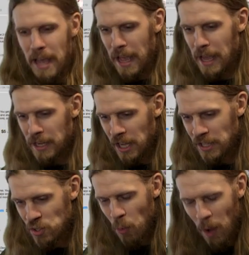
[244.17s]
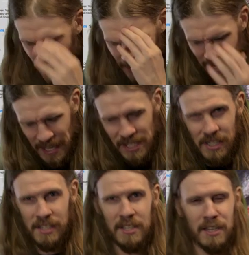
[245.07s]
And uh, so why is
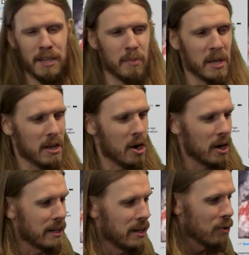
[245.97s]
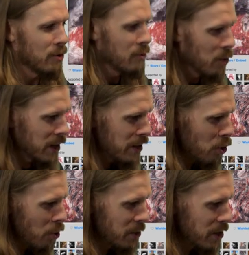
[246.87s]
this EP on here when I
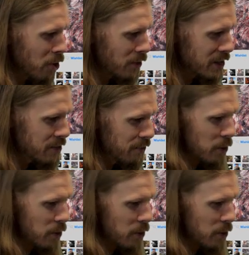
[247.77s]
normally only list